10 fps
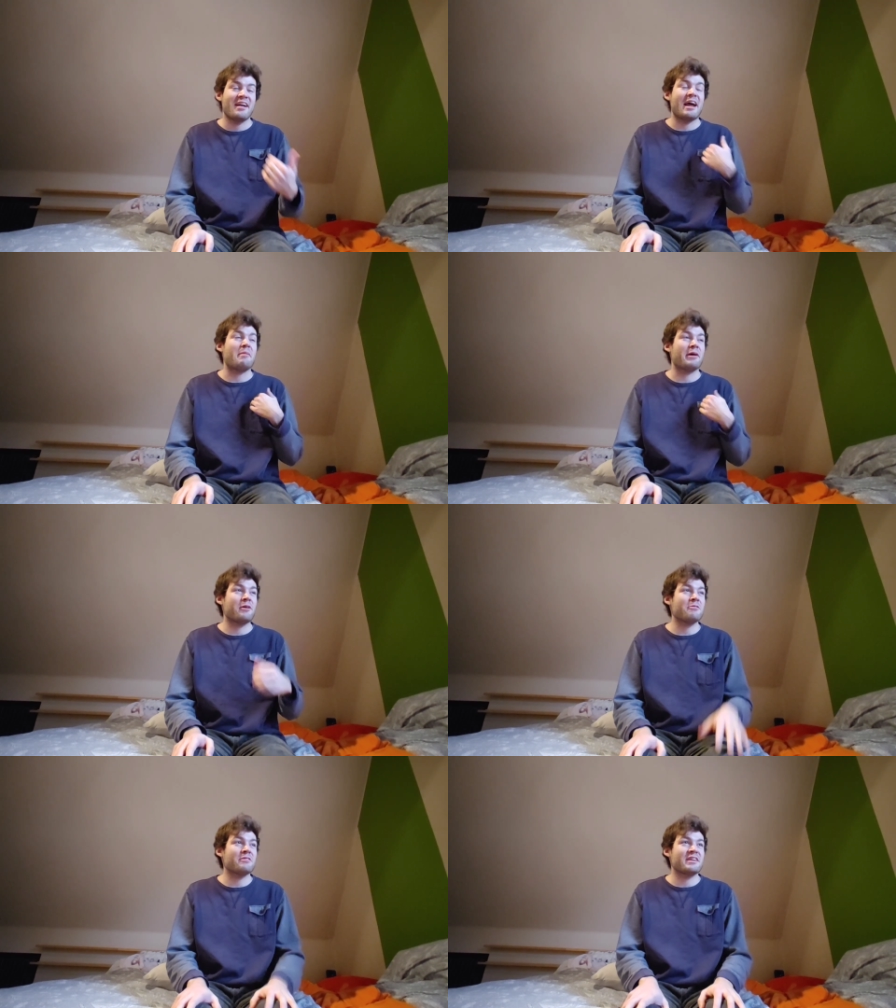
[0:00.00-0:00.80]
Now, my
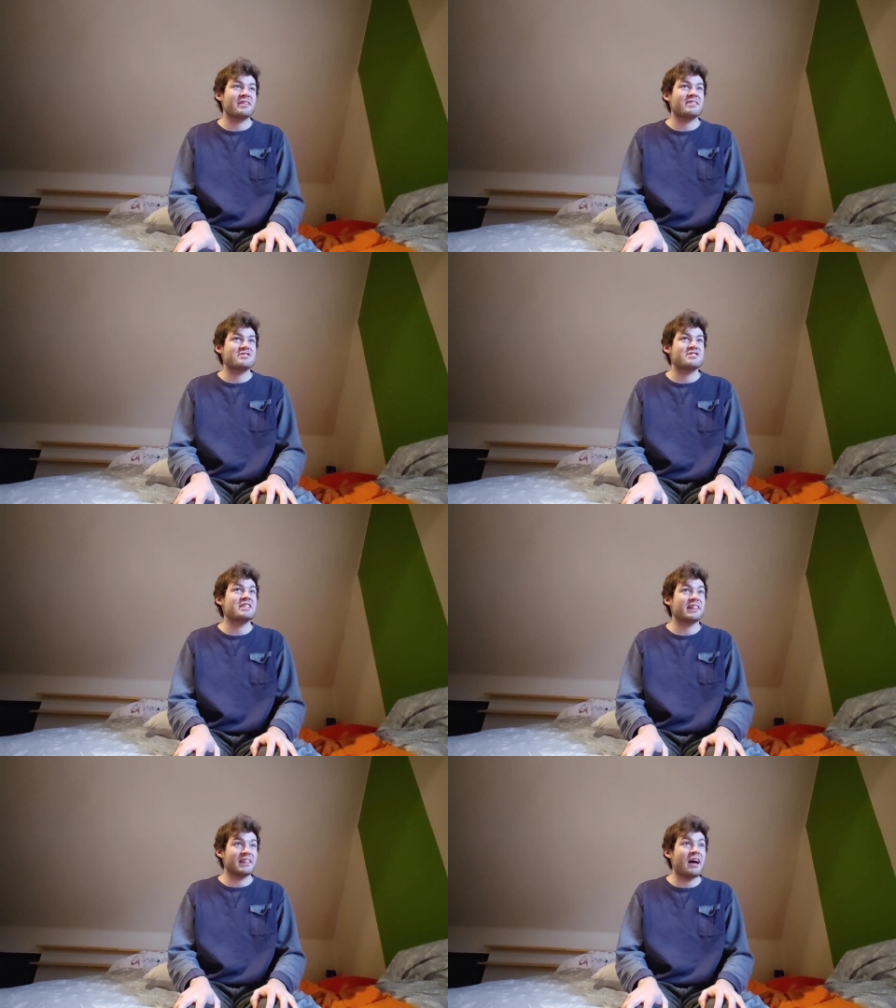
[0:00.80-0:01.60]
girlfriend, she
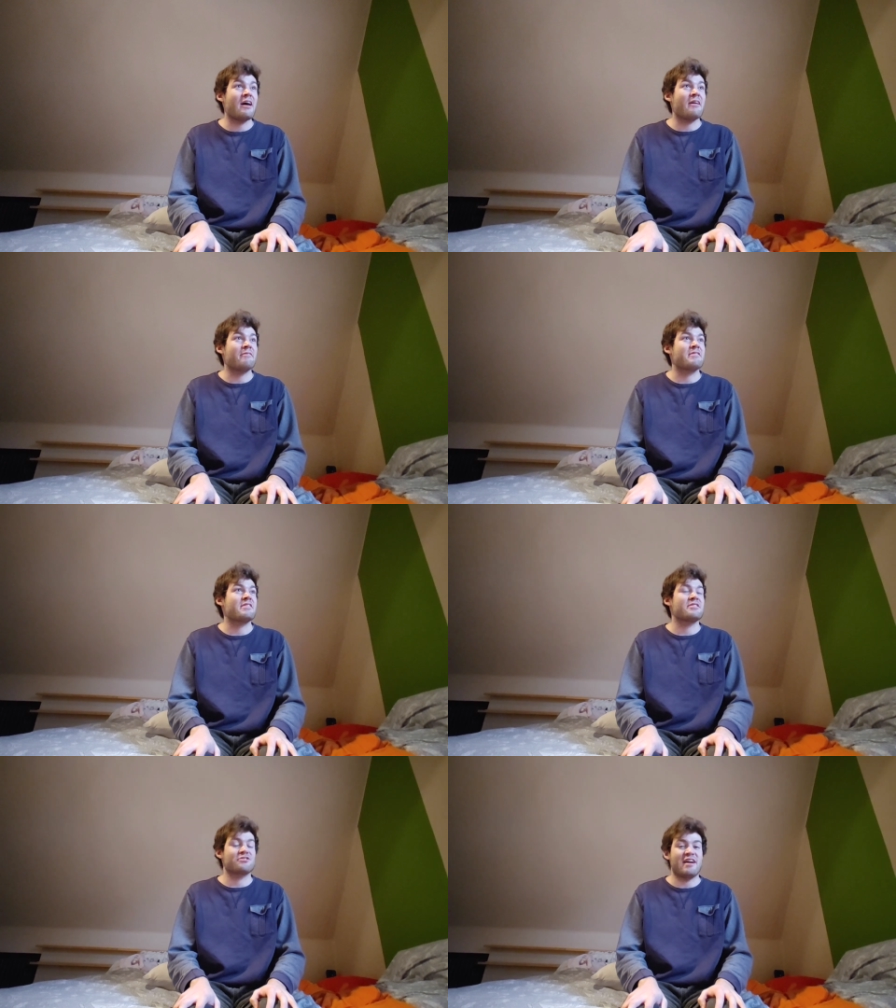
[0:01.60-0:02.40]
loves
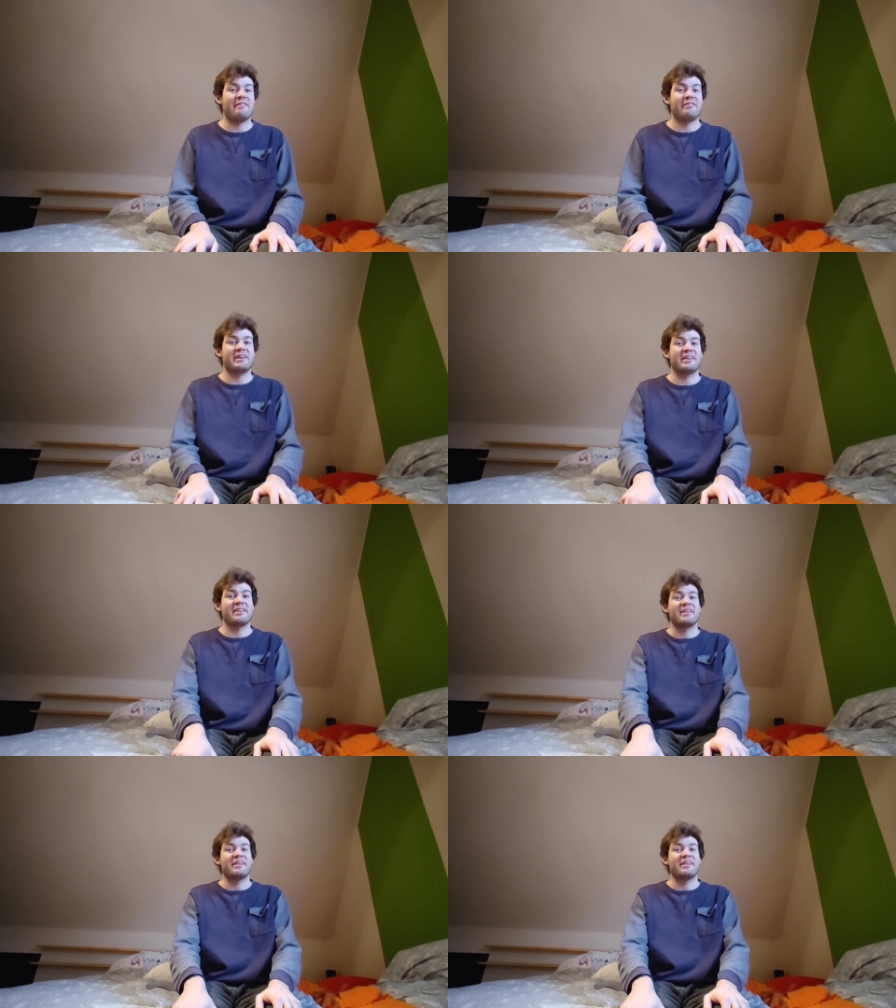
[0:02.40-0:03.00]
traveling.